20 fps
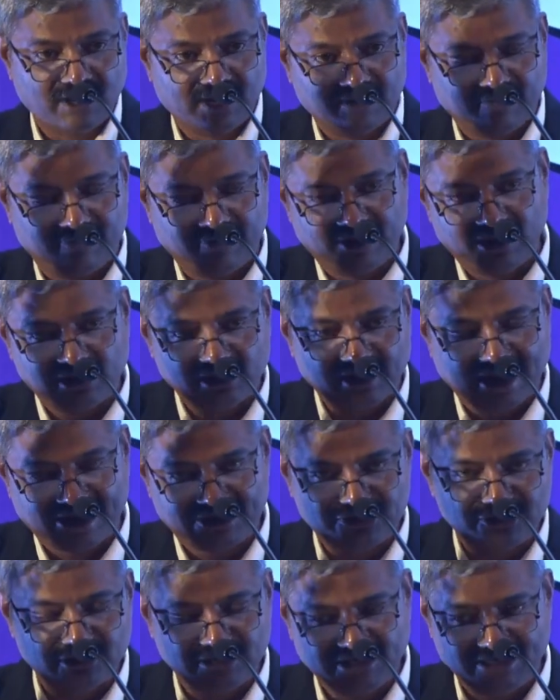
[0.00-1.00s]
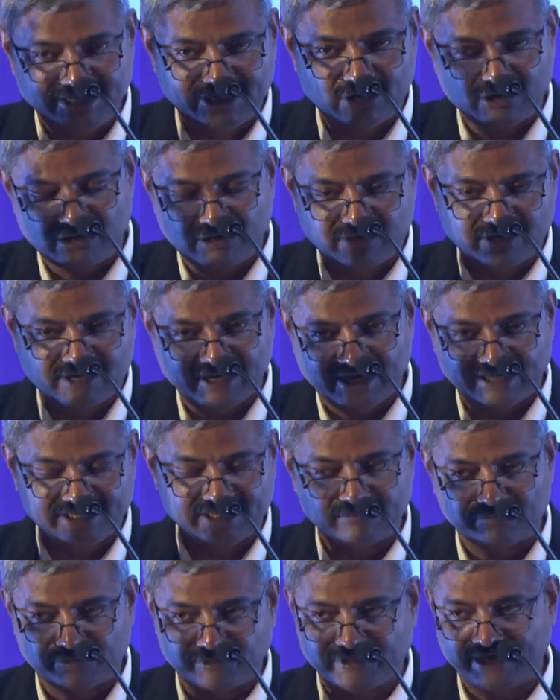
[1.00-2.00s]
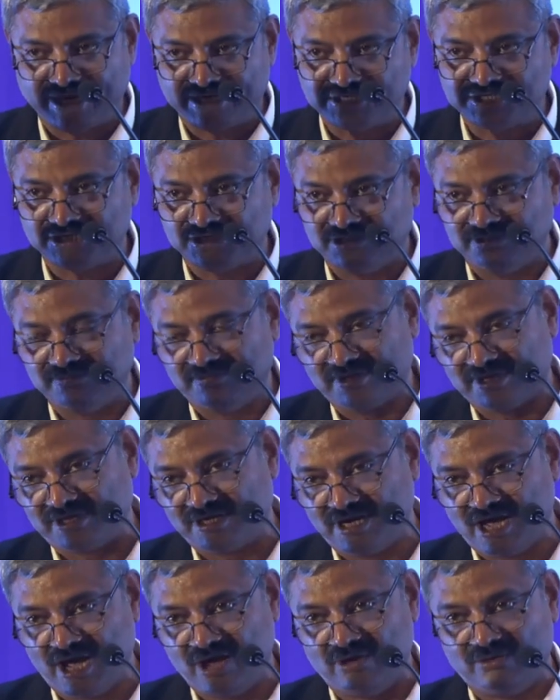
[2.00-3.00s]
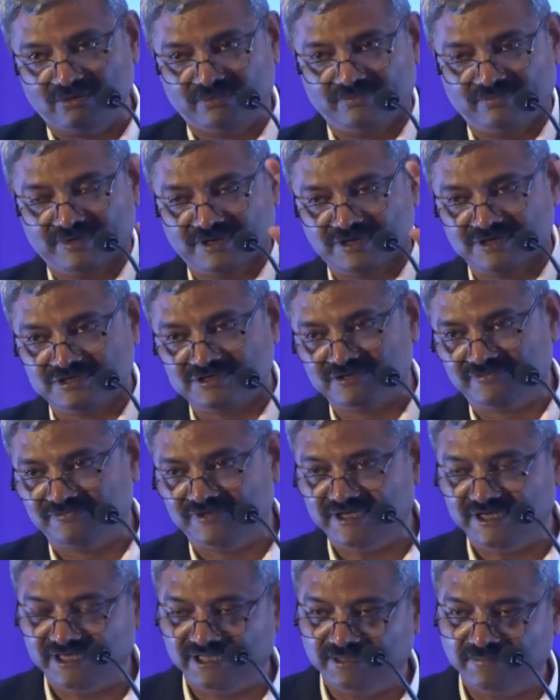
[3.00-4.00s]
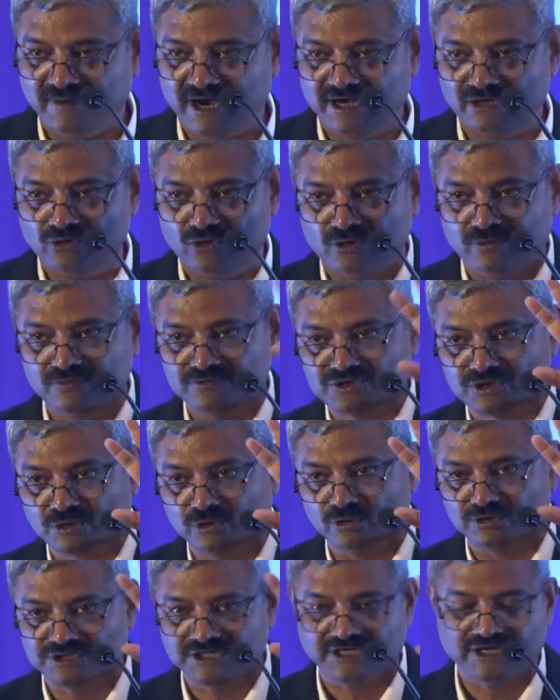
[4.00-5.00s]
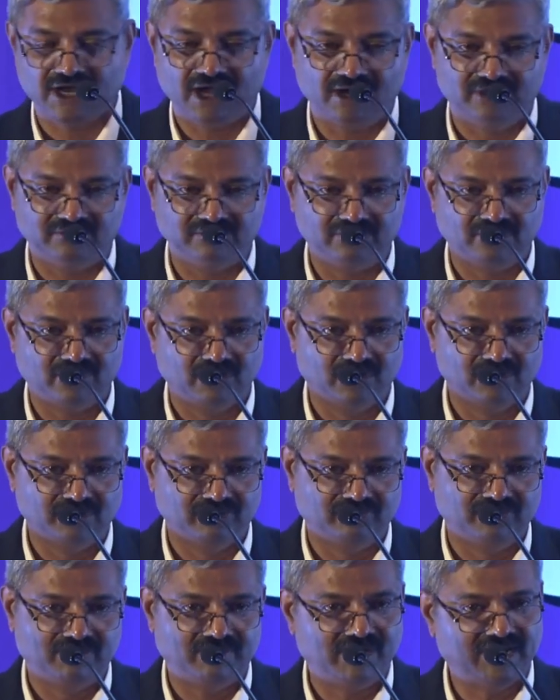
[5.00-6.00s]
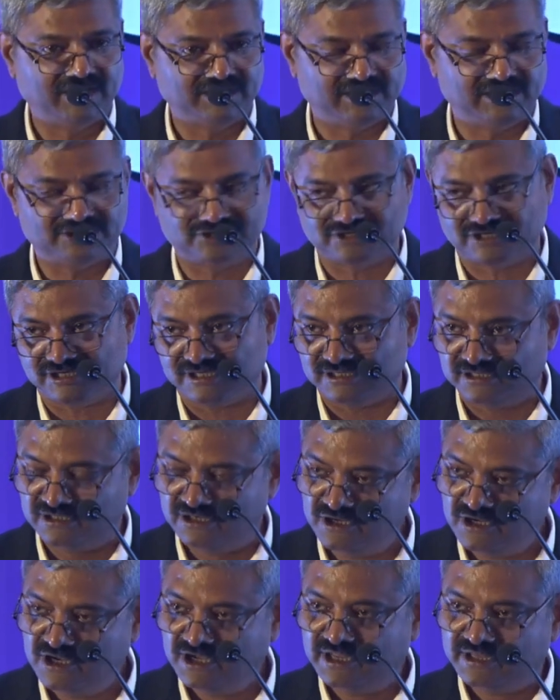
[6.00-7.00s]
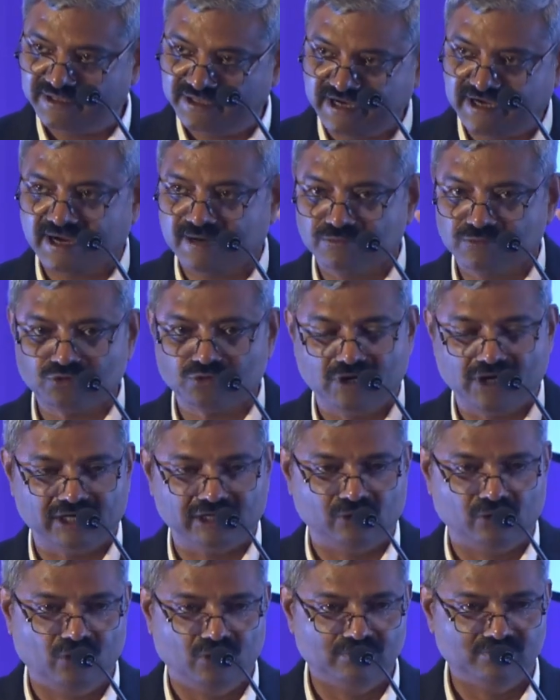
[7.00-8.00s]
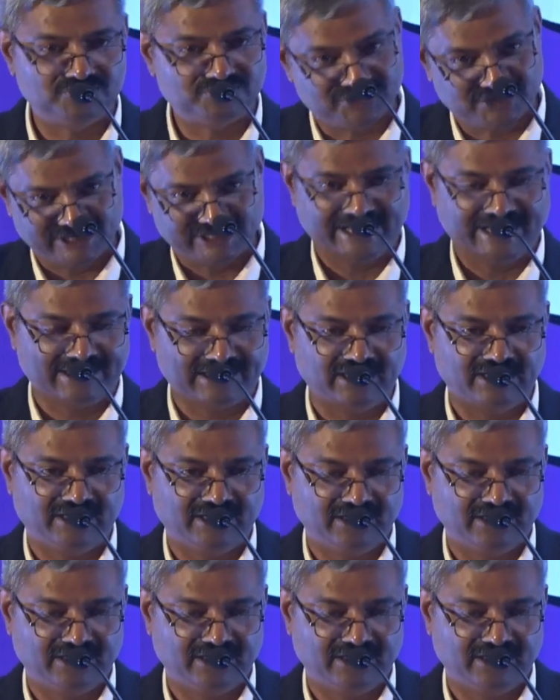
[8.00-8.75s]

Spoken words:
We are actually care and protection, but now because of the remand homes closing down all over Maharashtra, they come to our homes directly.